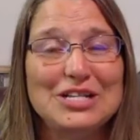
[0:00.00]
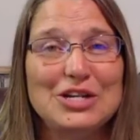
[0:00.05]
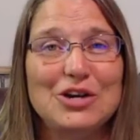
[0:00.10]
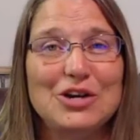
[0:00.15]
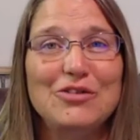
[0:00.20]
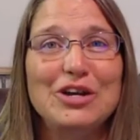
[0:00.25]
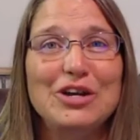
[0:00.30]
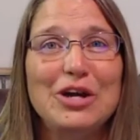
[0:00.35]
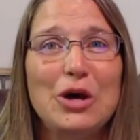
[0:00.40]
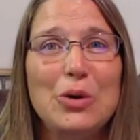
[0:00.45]

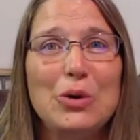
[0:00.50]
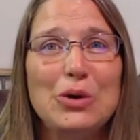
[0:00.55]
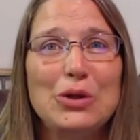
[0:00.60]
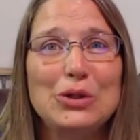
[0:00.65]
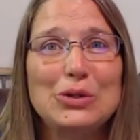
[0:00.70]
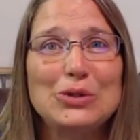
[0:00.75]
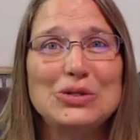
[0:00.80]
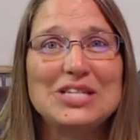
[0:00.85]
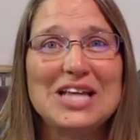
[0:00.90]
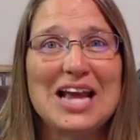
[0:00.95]
serving
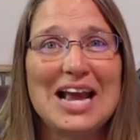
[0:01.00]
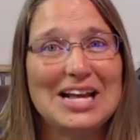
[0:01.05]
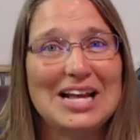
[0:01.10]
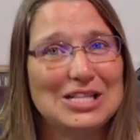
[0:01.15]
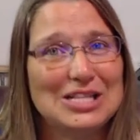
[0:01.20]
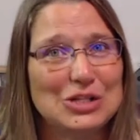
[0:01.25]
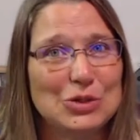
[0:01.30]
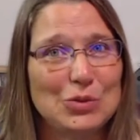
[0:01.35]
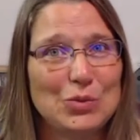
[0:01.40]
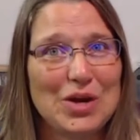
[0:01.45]
Okaloosa
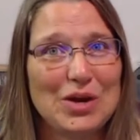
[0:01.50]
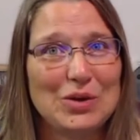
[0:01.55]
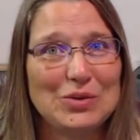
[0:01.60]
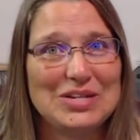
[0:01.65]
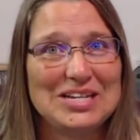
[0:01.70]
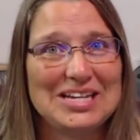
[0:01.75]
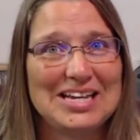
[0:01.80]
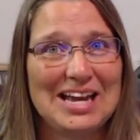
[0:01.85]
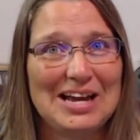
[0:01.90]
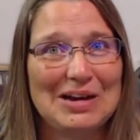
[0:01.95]
and
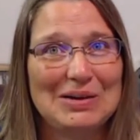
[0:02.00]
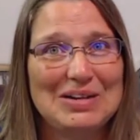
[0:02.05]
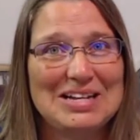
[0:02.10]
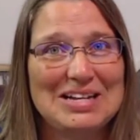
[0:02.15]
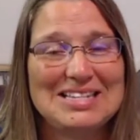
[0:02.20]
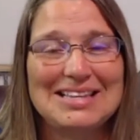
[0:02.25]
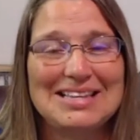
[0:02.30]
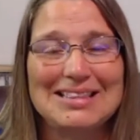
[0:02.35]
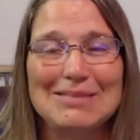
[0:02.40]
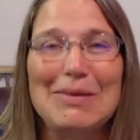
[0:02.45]
surrounding
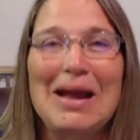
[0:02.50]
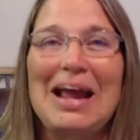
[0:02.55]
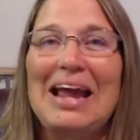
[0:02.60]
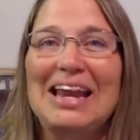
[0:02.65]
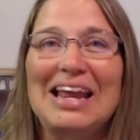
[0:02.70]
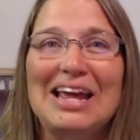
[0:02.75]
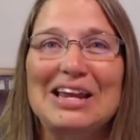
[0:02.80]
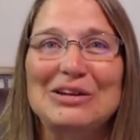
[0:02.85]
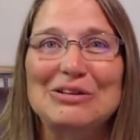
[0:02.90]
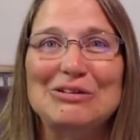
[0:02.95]
counties in the
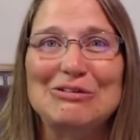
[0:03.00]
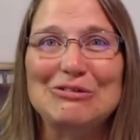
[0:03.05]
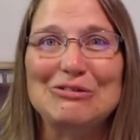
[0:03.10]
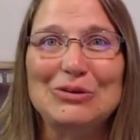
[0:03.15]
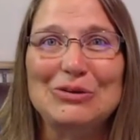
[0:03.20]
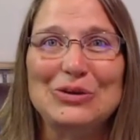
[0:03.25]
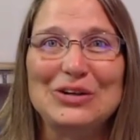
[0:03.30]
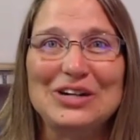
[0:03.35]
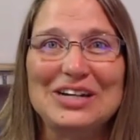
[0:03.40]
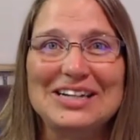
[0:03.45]
Panhandle of
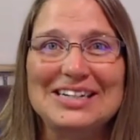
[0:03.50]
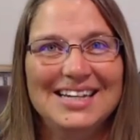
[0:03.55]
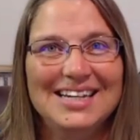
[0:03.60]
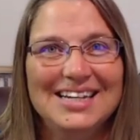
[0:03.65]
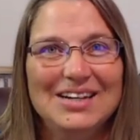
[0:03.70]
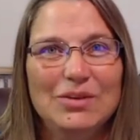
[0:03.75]
Florida.